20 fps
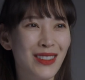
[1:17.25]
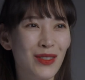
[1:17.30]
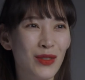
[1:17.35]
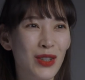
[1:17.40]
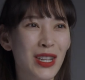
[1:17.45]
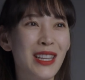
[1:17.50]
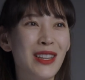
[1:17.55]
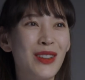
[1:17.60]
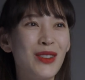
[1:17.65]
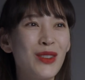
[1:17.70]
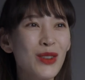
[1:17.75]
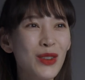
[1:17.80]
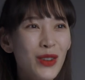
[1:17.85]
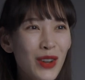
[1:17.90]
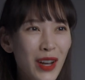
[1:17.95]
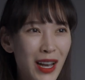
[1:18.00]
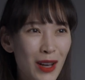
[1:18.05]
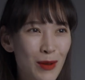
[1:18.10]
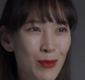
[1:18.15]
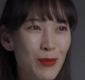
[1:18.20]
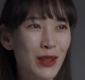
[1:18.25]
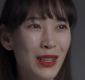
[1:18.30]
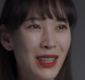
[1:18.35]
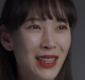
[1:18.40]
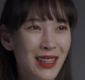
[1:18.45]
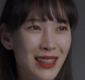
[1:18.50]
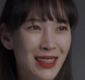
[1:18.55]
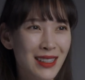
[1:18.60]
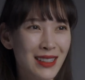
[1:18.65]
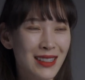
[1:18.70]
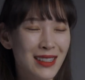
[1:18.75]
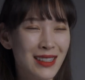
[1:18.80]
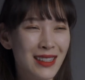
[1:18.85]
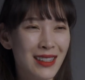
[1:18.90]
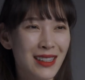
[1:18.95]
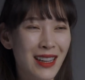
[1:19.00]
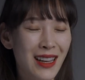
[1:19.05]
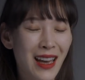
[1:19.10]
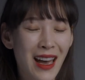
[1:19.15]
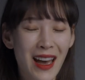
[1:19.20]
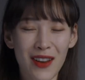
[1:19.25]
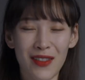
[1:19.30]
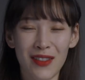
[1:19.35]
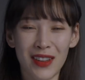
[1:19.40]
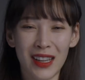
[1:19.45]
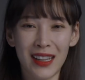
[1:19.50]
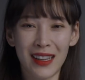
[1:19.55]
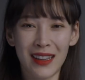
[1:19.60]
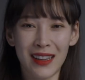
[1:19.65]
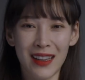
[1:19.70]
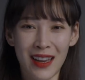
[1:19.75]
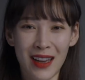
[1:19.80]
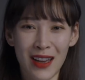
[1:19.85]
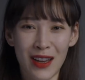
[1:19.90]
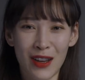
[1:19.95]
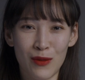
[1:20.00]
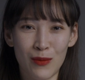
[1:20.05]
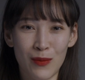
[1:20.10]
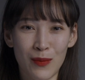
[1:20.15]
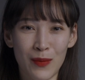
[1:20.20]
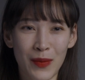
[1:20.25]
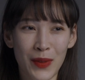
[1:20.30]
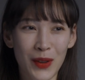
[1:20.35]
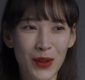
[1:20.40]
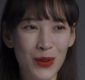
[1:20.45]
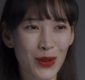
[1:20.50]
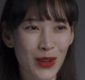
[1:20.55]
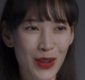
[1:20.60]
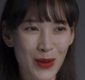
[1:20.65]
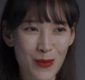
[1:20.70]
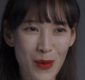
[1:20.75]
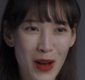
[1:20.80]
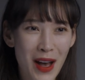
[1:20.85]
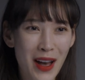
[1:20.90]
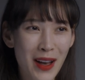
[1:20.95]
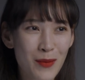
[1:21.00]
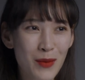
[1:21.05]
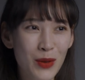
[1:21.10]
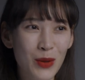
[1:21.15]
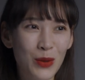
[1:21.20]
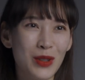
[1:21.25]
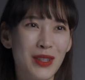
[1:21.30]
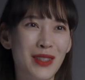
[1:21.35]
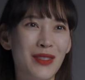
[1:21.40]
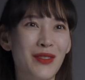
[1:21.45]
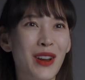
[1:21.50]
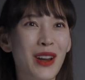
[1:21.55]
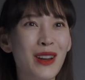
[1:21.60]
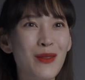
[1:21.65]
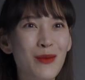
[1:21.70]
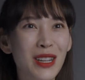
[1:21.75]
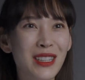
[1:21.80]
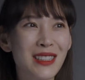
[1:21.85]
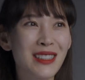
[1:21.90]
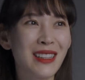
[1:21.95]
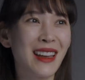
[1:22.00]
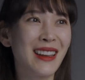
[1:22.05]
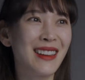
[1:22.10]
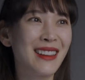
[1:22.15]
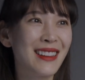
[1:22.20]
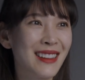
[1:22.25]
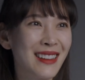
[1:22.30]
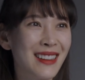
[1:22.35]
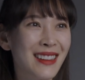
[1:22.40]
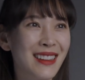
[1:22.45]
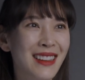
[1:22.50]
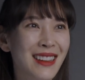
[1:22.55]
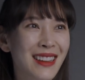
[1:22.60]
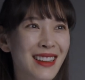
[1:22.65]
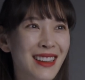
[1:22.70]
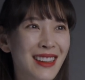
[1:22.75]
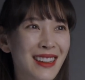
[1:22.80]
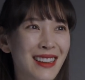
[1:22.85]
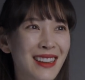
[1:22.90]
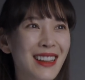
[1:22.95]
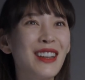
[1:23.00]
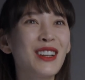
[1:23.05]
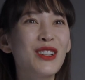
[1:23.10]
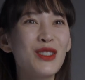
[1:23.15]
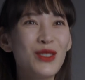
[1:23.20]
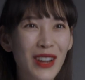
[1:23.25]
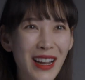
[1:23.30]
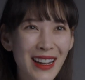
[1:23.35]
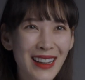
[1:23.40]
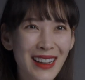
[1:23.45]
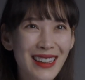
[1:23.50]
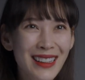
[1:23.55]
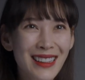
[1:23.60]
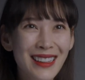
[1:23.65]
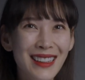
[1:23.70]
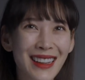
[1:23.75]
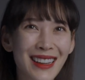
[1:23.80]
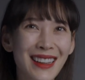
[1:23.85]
we grew up having a Korean mom who was very much like a dragon,